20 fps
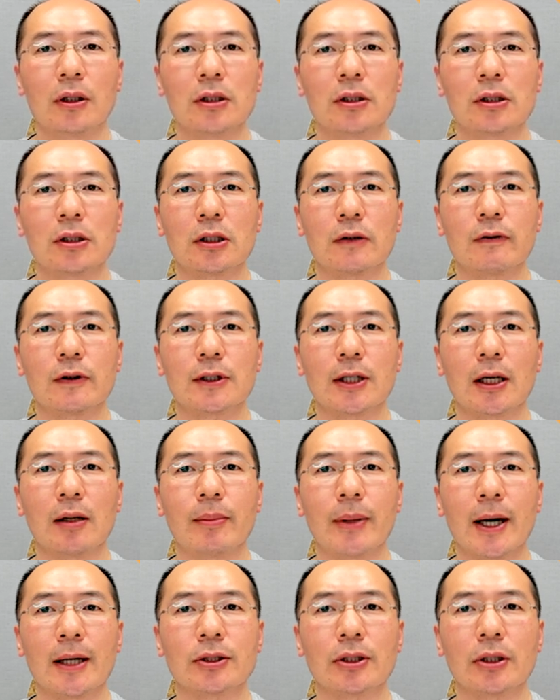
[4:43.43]

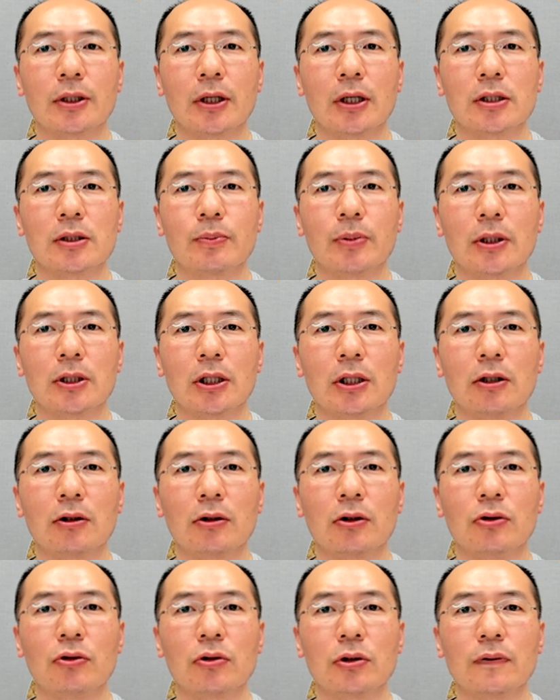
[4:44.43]
Server-side batching is
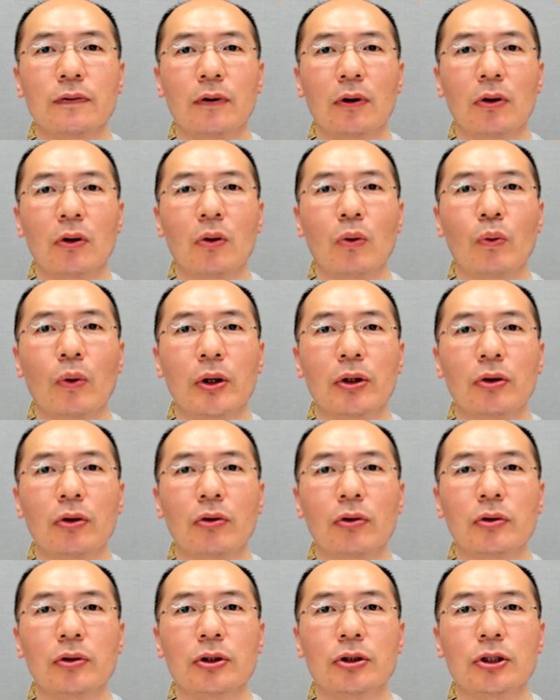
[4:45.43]
particularly useful when
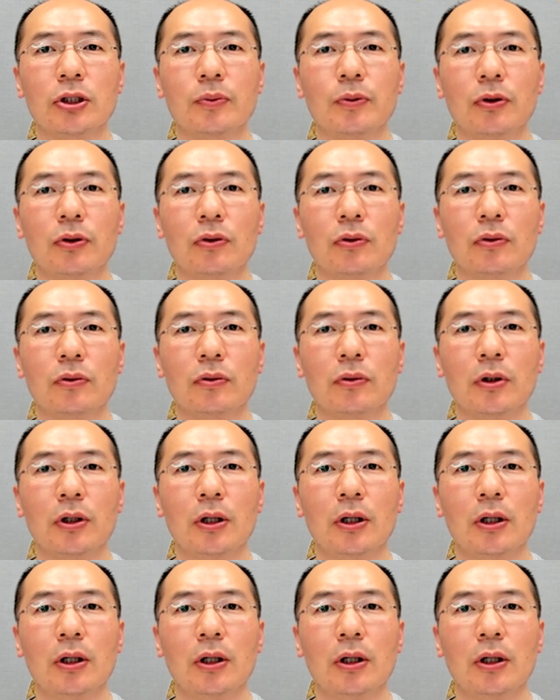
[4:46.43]
you use GPU